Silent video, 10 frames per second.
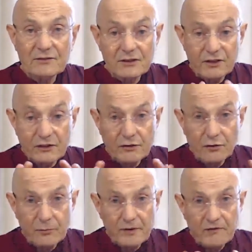
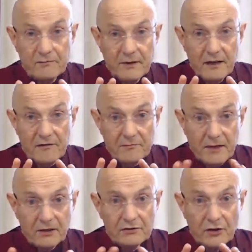eventually it's down to the
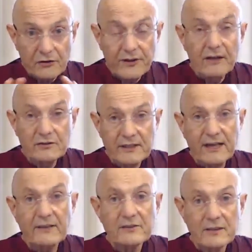group
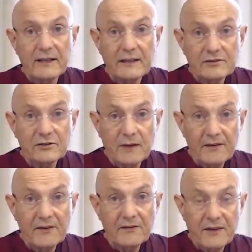of monks or
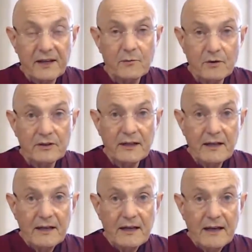nuns, actually, as to
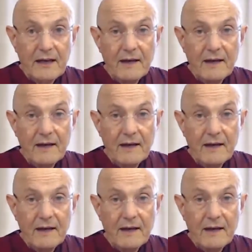whether they